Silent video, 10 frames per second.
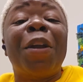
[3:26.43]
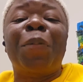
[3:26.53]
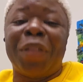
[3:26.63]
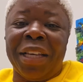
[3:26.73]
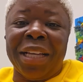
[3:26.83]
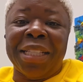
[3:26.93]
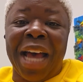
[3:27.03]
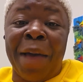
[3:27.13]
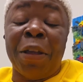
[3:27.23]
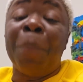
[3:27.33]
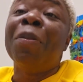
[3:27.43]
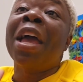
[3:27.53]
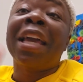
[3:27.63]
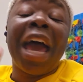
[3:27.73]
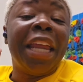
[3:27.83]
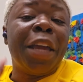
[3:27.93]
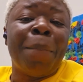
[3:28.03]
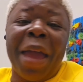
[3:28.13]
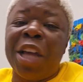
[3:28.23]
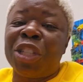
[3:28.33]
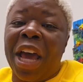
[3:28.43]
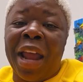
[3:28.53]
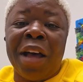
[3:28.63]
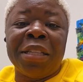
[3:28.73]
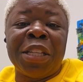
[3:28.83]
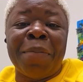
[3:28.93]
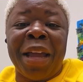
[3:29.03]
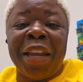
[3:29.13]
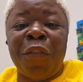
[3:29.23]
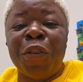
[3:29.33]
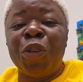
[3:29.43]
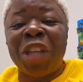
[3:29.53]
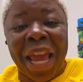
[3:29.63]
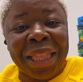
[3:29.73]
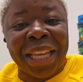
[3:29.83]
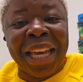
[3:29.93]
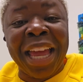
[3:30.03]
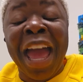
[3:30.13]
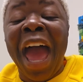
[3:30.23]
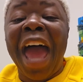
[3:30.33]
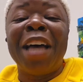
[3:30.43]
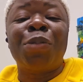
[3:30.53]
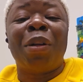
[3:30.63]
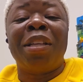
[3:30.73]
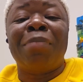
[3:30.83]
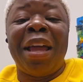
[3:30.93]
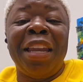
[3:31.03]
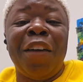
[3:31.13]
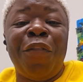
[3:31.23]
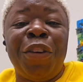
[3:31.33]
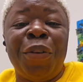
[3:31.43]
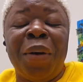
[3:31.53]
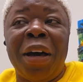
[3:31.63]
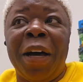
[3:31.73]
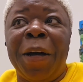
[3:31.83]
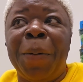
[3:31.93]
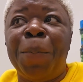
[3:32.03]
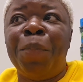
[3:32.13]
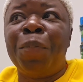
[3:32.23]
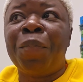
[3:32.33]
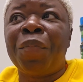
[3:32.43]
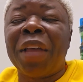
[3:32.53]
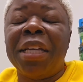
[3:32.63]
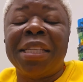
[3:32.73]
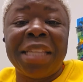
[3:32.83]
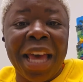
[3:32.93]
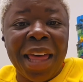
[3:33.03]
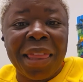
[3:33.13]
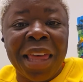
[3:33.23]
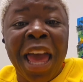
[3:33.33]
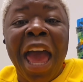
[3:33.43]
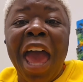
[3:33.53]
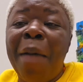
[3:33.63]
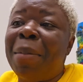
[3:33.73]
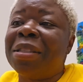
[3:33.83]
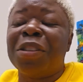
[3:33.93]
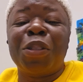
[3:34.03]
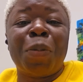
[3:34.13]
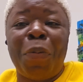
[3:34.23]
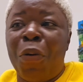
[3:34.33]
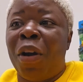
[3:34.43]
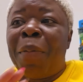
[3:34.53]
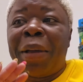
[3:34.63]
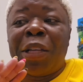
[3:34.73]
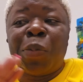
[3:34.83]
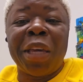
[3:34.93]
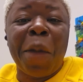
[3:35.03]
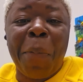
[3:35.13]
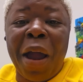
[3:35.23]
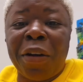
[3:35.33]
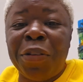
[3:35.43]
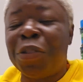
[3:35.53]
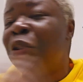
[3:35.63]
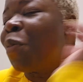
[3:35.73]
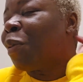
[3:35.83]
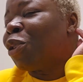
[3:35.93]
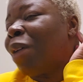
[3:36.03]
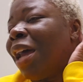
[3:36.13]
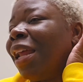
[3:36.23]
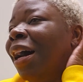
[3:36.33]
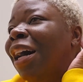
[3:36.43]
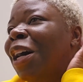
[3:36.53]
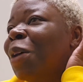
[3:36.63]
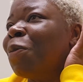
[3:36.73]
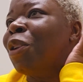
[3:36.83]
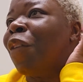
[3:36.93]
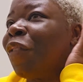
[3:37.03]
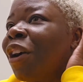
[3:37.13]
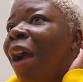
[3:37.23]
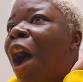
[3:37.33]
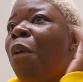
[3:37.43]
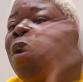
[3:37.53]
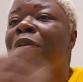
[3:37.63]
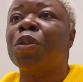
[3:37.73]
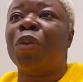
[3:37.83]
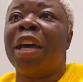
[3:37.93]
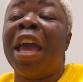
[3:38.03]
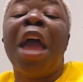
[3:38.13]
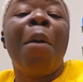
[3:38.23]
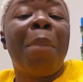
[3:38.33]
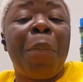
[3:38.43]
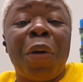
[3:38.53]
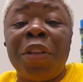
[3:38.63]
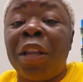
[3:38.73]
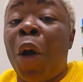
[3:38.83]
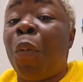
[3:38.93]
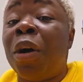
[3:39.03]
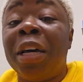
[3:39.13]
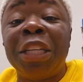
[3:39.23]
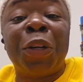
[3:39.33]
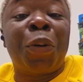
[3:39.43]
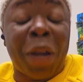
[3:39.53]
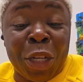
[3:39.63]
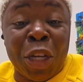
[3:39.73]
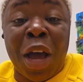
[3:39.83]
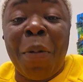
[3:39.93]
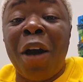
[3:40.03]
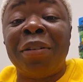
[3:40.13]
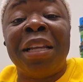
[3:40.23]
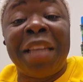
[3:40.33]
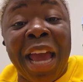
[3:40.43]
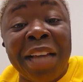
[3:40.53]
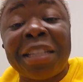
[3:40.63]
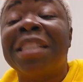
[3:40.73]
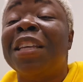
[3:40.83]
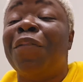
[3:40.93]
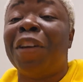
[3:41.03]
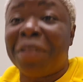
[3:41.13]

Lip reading: a really good time, though. Got to give mad shout outs to my nephew, Jalen, as well as my nephew, Seth, and my sister Support, because we kept our cool. We were trying to, figure out what was what. My brother-in-law, Juan, did a great job holding Dash because he fell